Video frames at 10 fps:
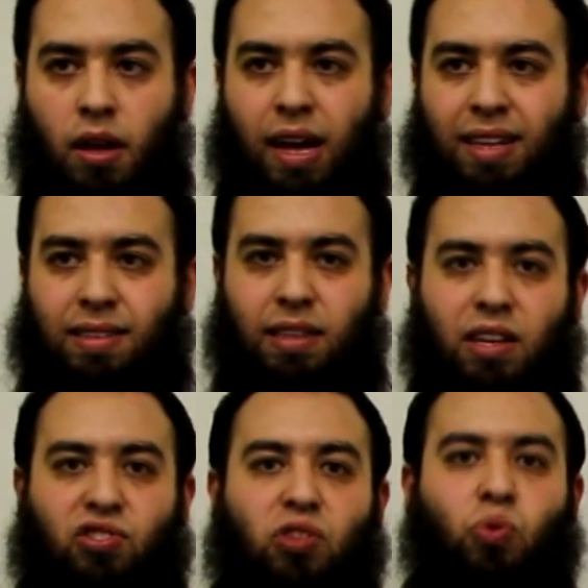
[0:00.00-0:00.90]
And then
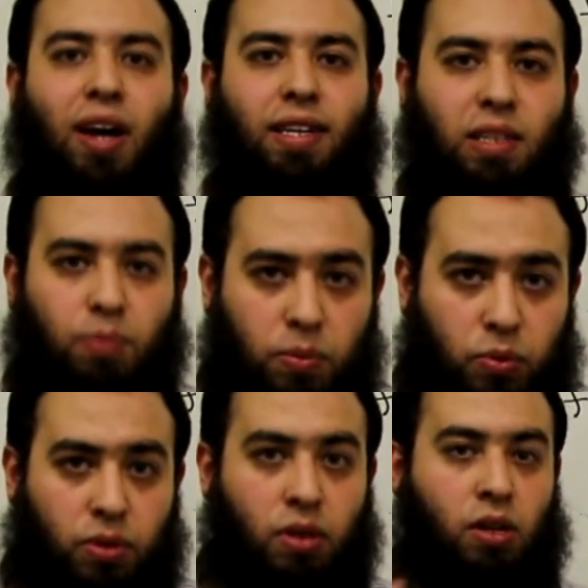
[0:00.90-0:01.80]
I try to ask
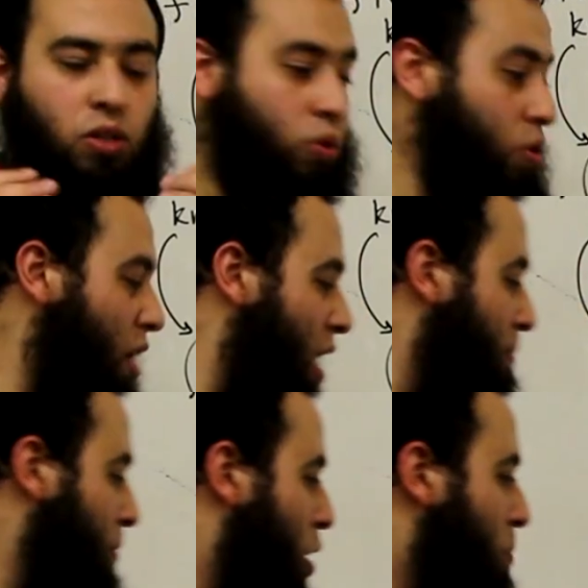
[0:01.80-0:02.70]
people. So
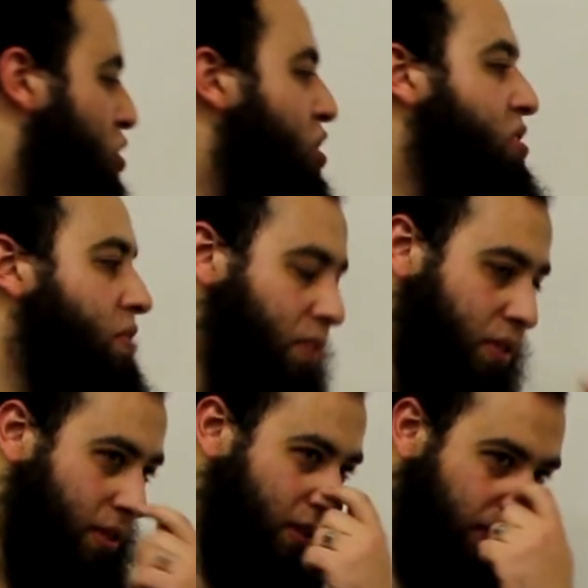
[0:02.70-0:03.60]
I'm objectivist.